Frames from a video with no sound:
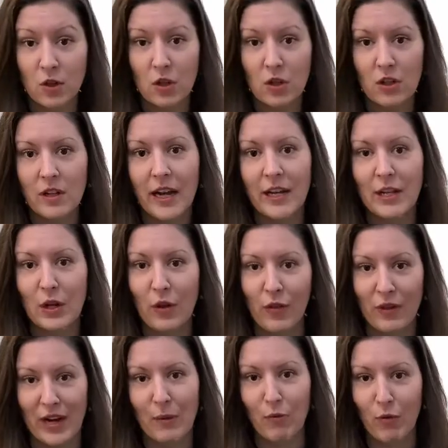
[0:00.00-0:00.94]
I know that
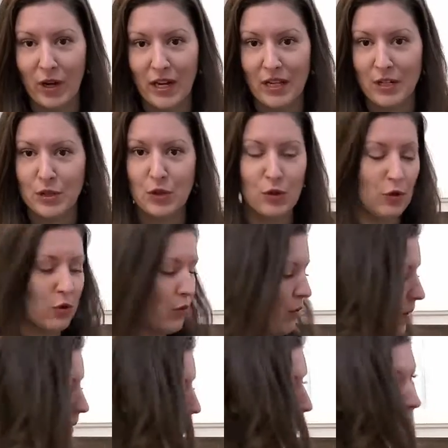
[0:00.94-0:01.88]
I'm ready to
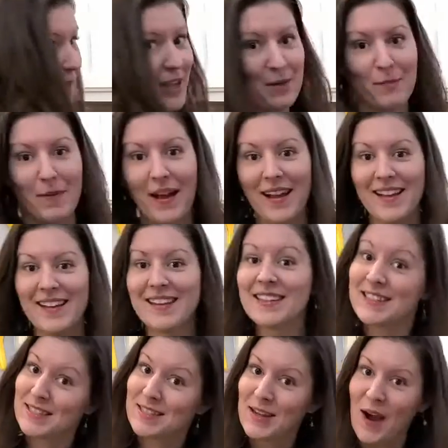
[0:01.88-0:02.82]
make my
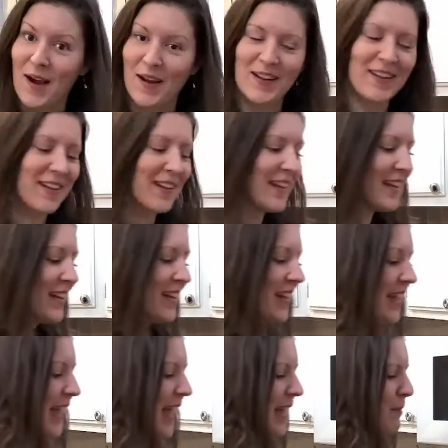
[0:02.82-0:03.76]
stock.
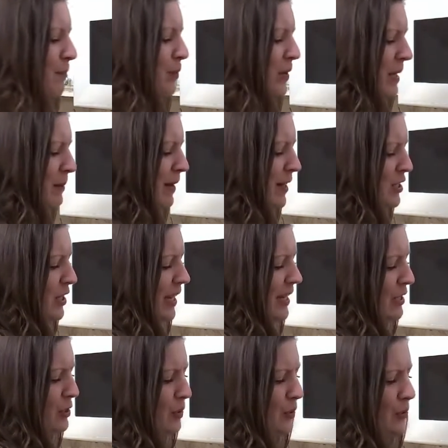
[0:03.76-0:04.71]
And pretty much I
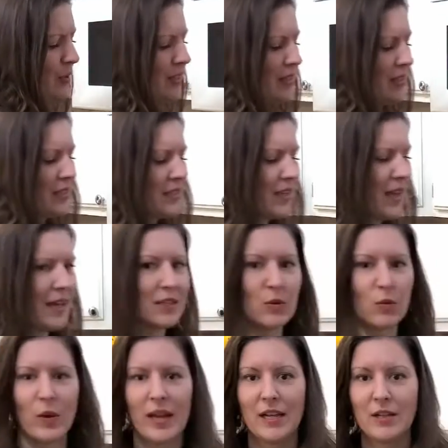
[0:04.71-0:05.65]
do this as a
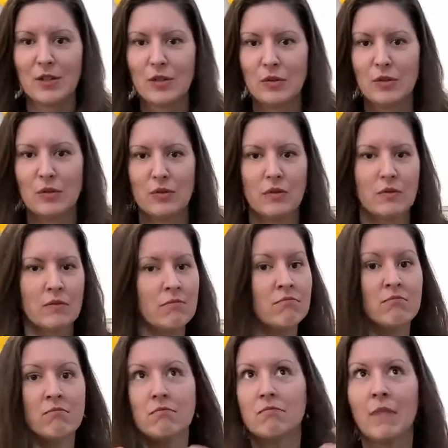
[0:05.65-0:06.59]
way to
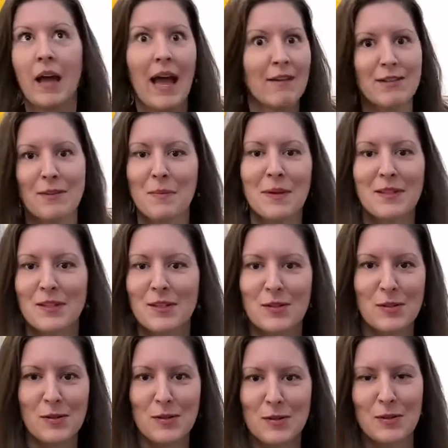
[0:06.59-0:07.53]
have something to
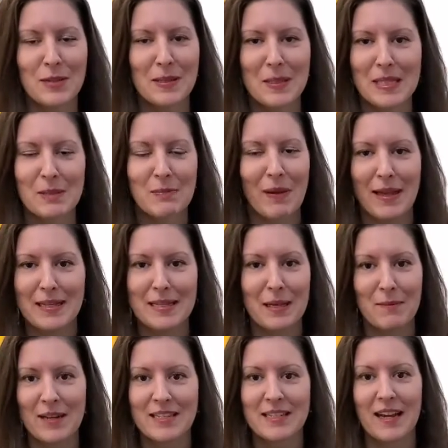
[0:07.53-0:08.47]
do during these
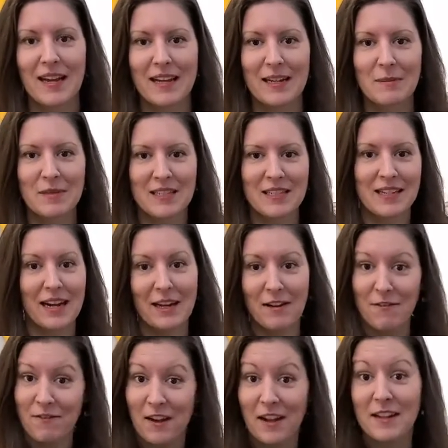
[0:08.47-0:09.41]
pandemic times. It's kind of
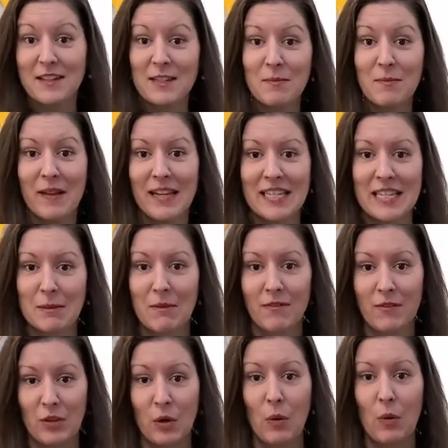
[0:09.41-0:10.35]
fun to make some of
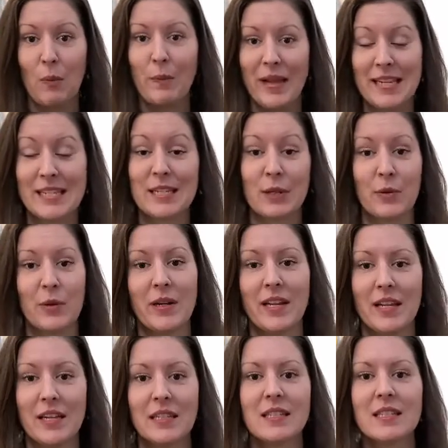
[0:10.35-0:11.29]
your own base
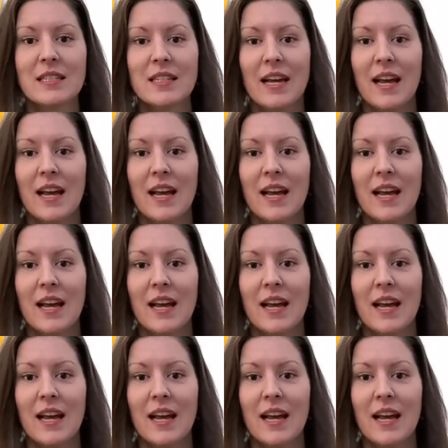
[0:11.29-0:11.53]
ingredients.